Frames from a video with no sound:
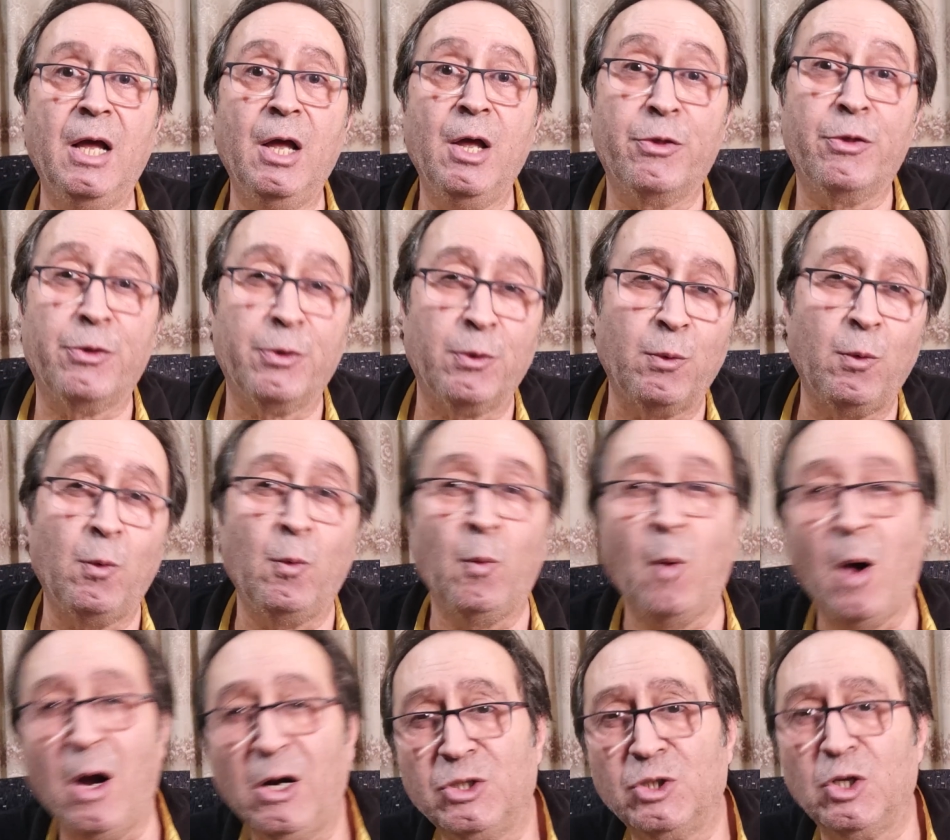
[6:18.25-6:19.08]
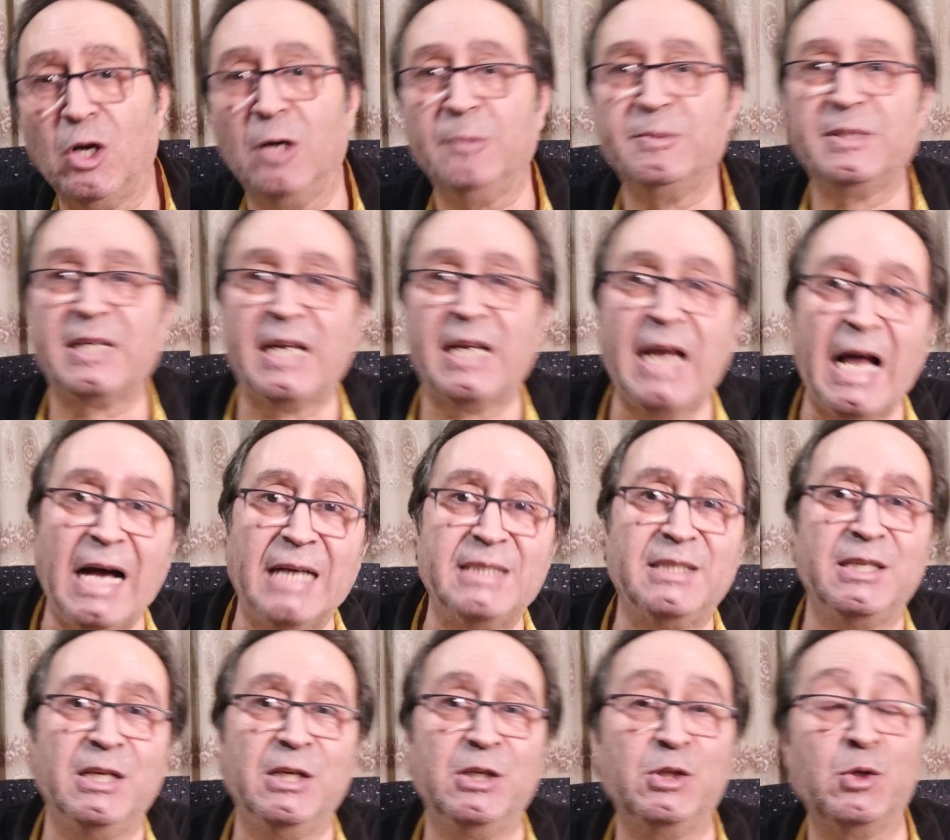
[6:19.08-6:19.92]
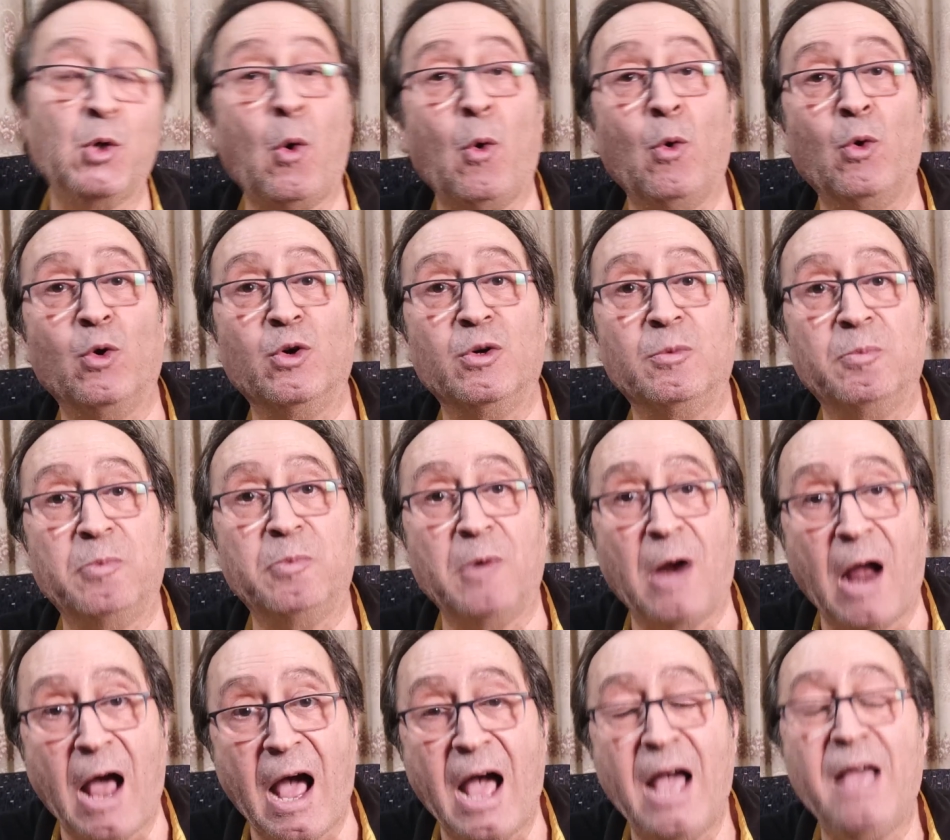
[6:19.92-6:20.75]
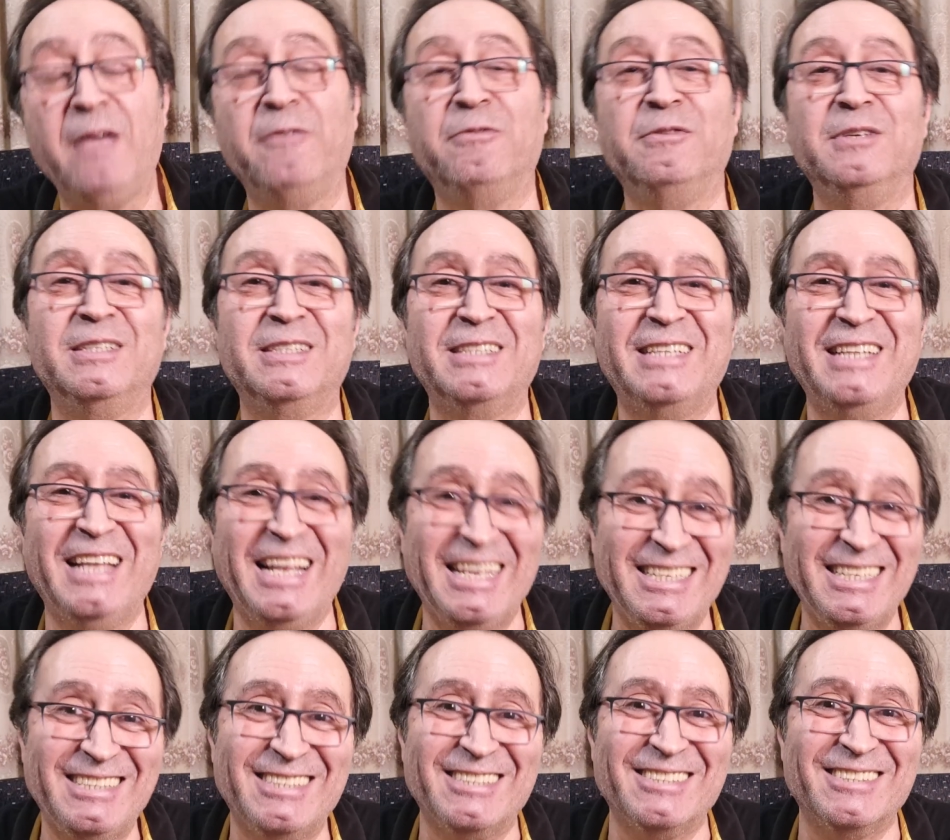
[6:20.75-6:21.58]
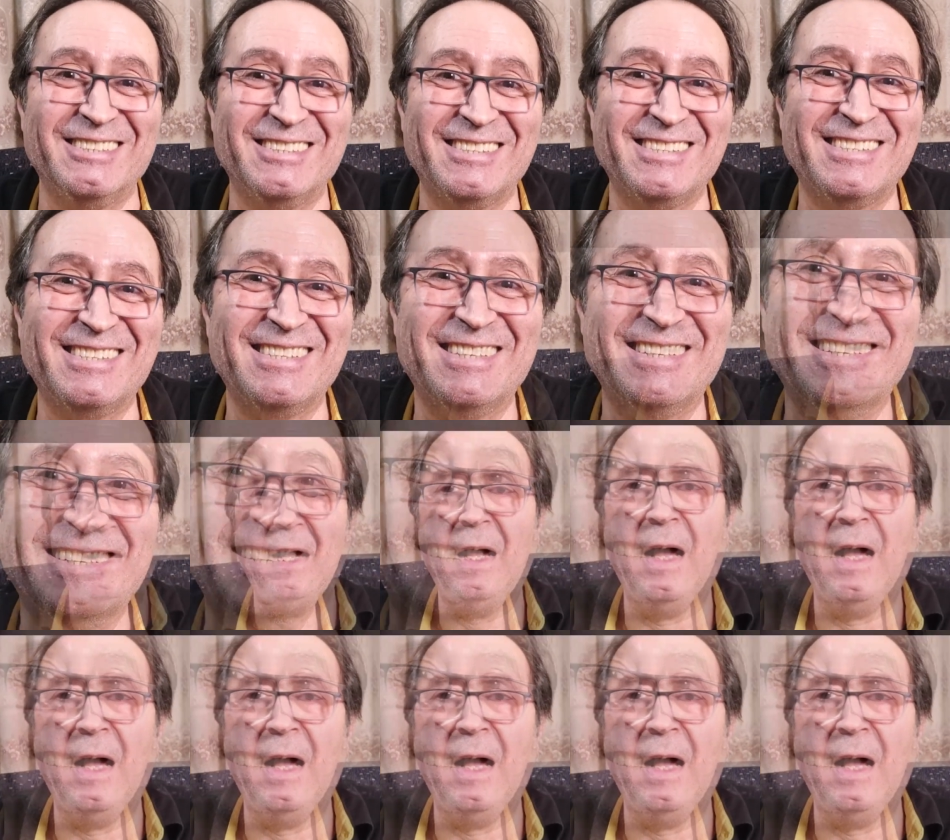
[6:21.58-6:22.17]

through workshops, classes, or private lessons.